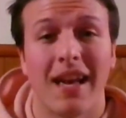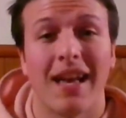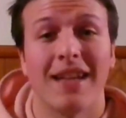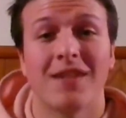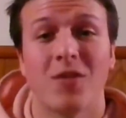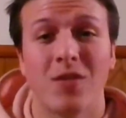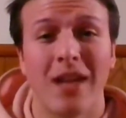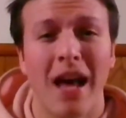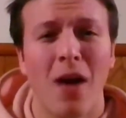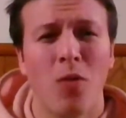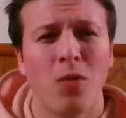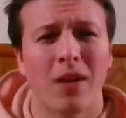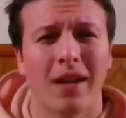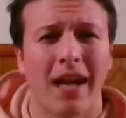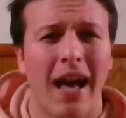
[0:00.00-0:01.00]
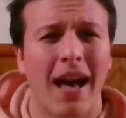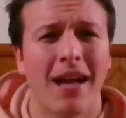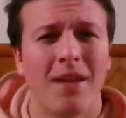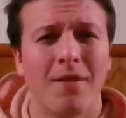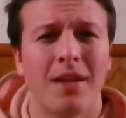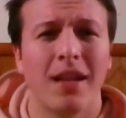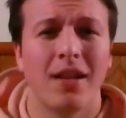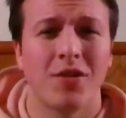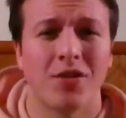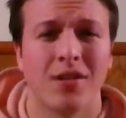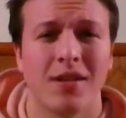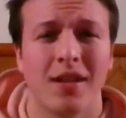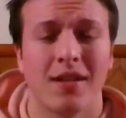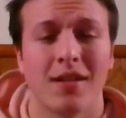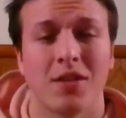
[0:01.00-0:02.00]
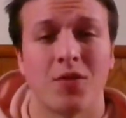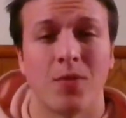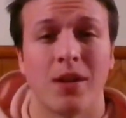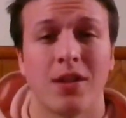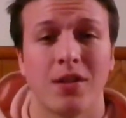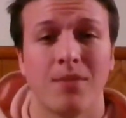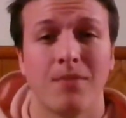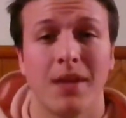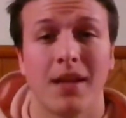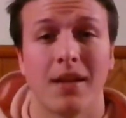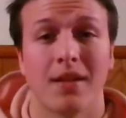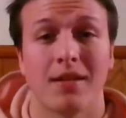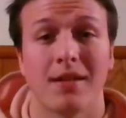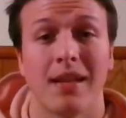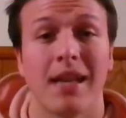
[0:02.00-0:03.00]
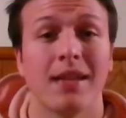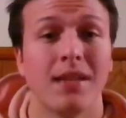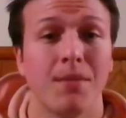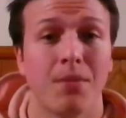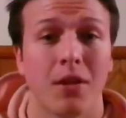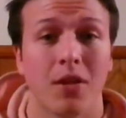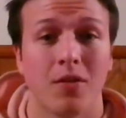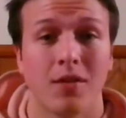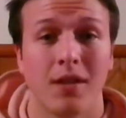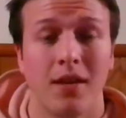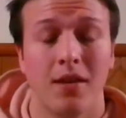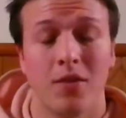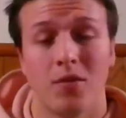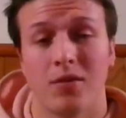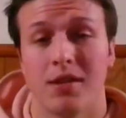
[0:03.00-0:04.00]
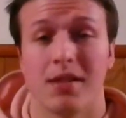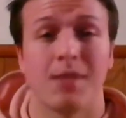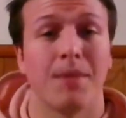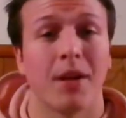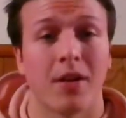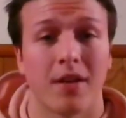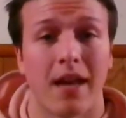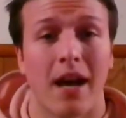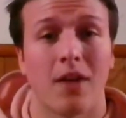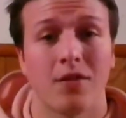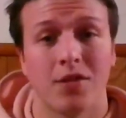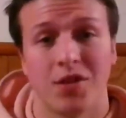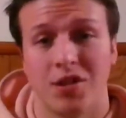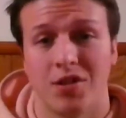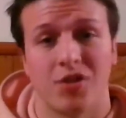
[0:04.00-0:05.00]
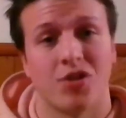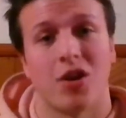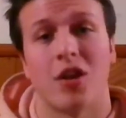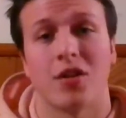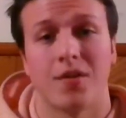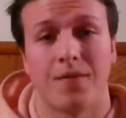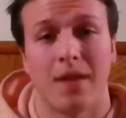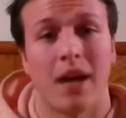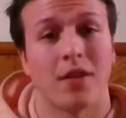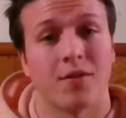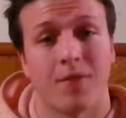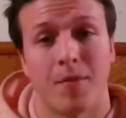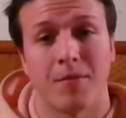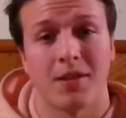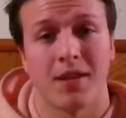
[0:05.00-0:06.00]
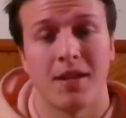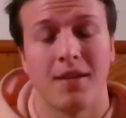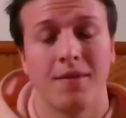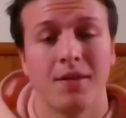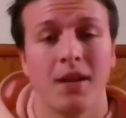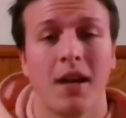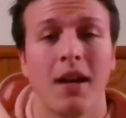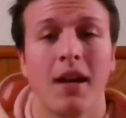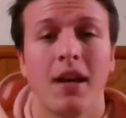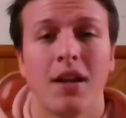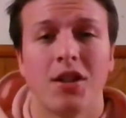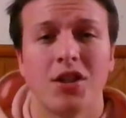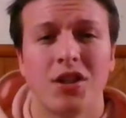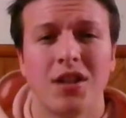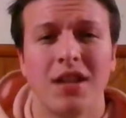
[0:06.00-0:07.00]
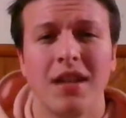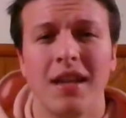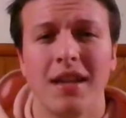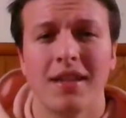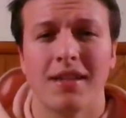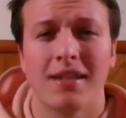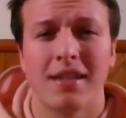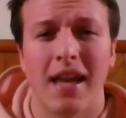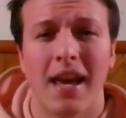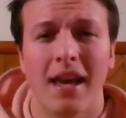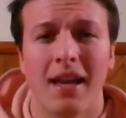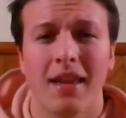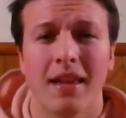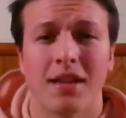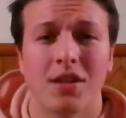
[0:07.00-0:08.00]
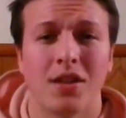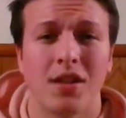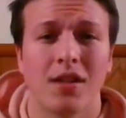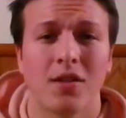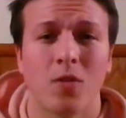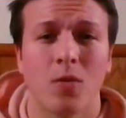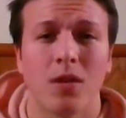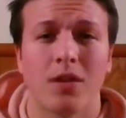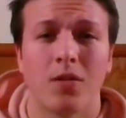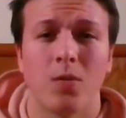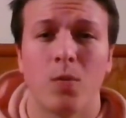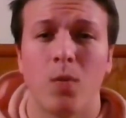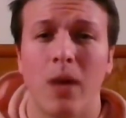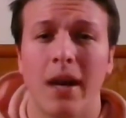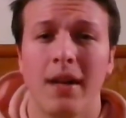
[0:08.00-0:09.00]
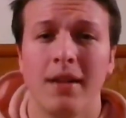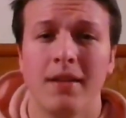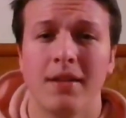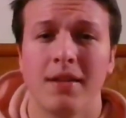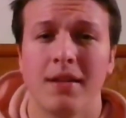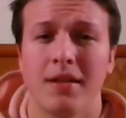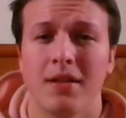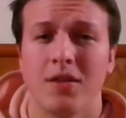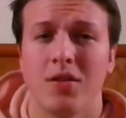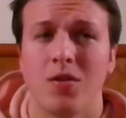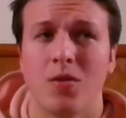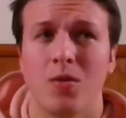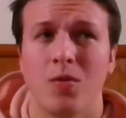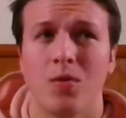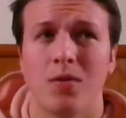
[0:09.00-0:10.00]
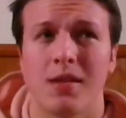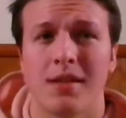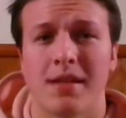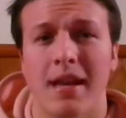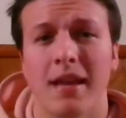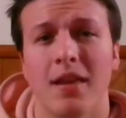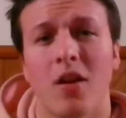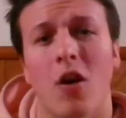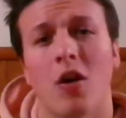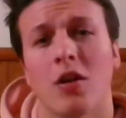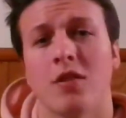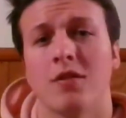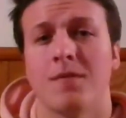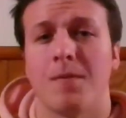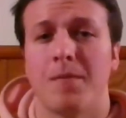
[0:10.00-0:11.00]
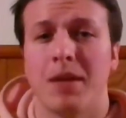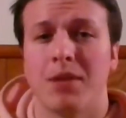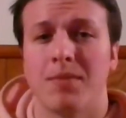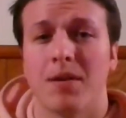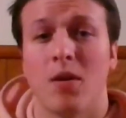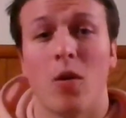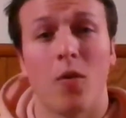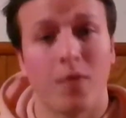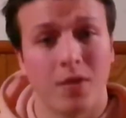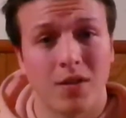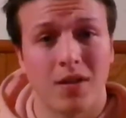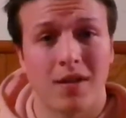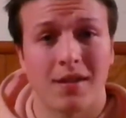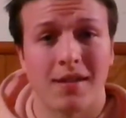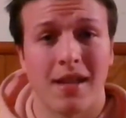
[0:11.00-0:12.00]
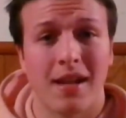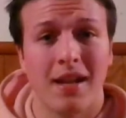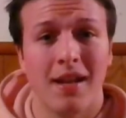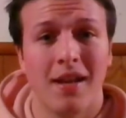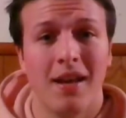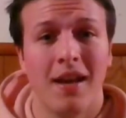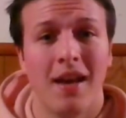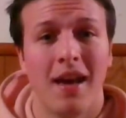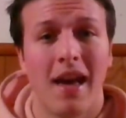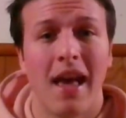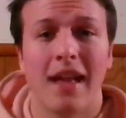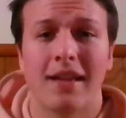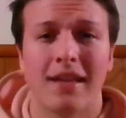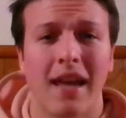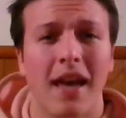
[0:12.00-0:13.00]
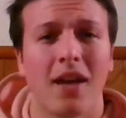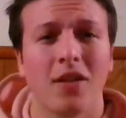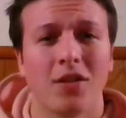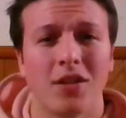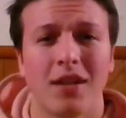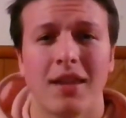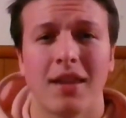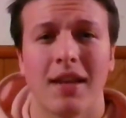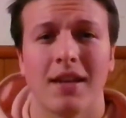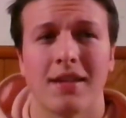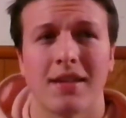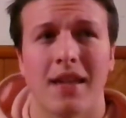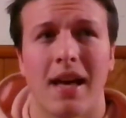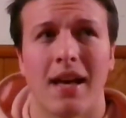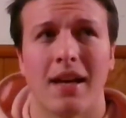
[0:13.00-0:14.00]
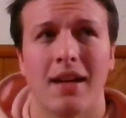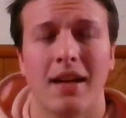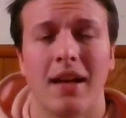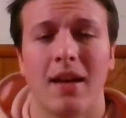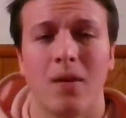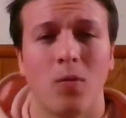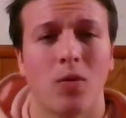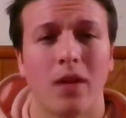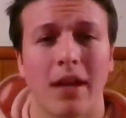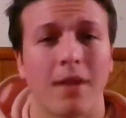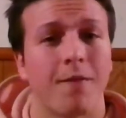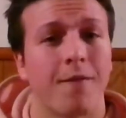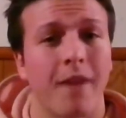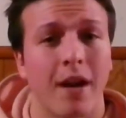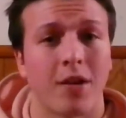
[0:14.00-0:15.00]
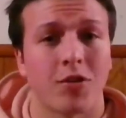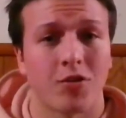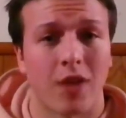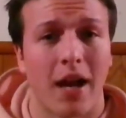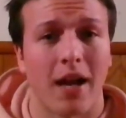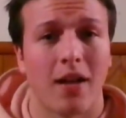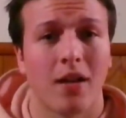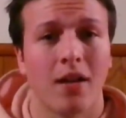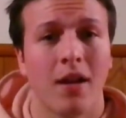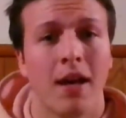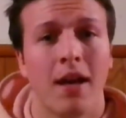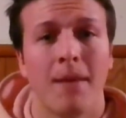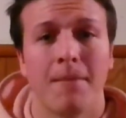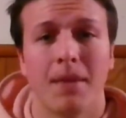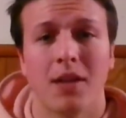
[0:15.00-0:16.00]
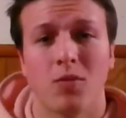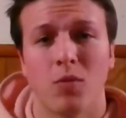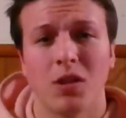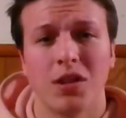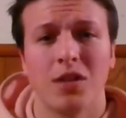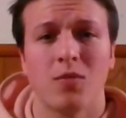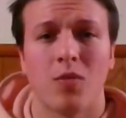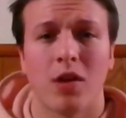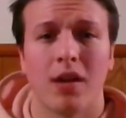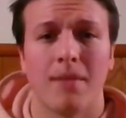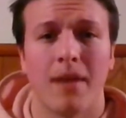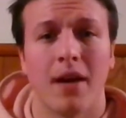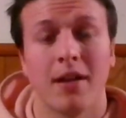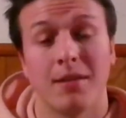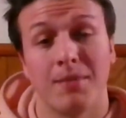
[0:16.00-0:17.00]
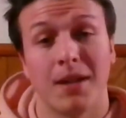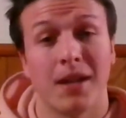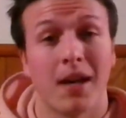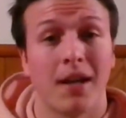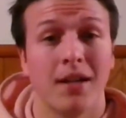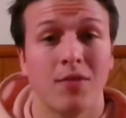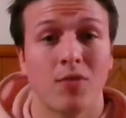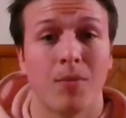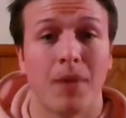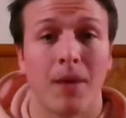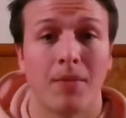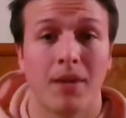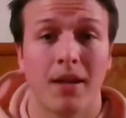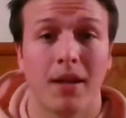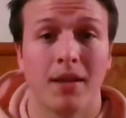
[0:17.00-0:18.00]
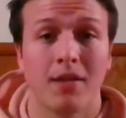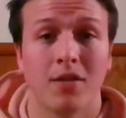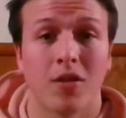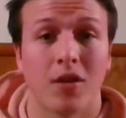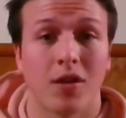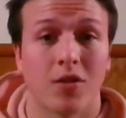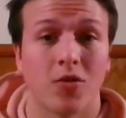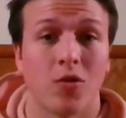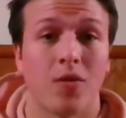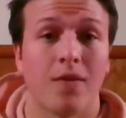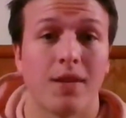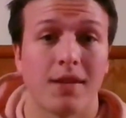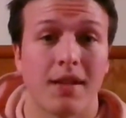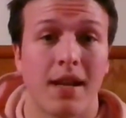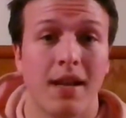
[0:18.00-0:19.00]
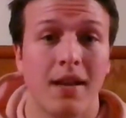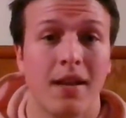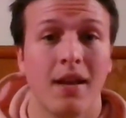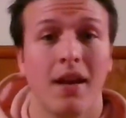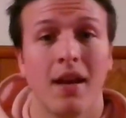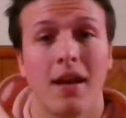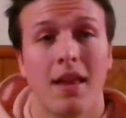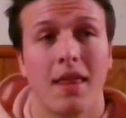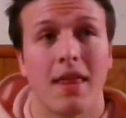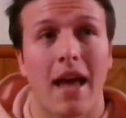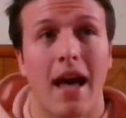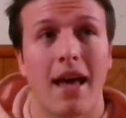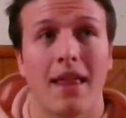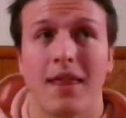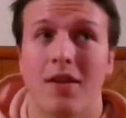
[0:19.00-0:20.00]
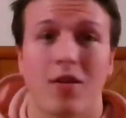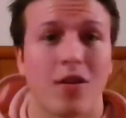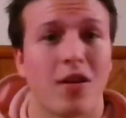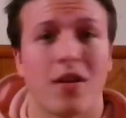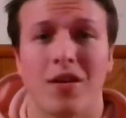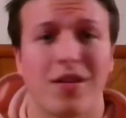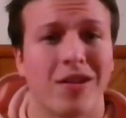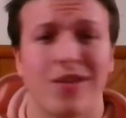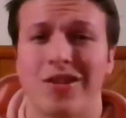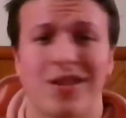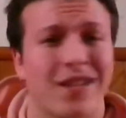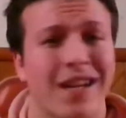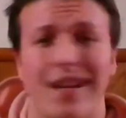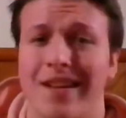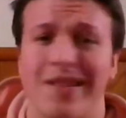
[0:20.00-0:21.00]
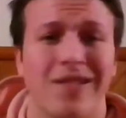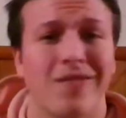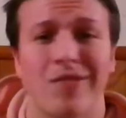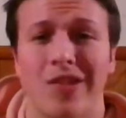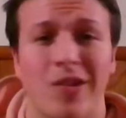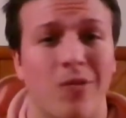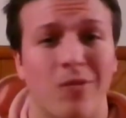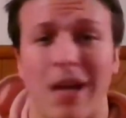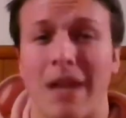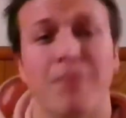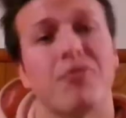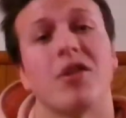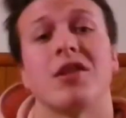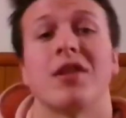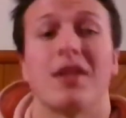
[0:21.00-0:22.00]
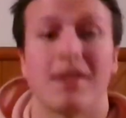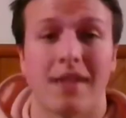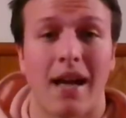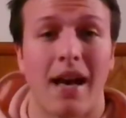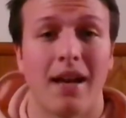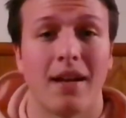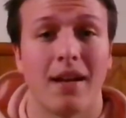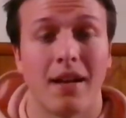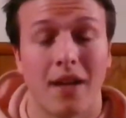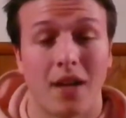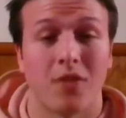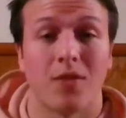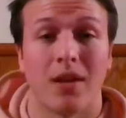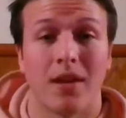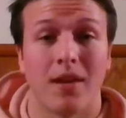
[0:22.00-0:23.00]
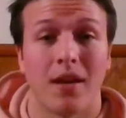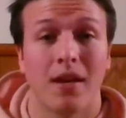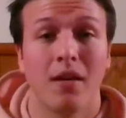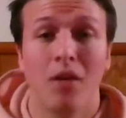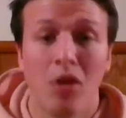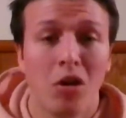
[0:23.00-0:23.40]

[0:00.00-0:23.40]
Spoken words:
And so now we're in kind of an interesting situation because Nancy Pelosi, who is the Speaker of the House, she's in charge of the House of Representatives, she is saying that she is going to wait to send the articles of impeachment over to the Senate until she thinks that it will get a fair trial. Because what she's worried about is because Republicans are in control of the Senate, that they're just gonna, kind of brush it aside and not do anything.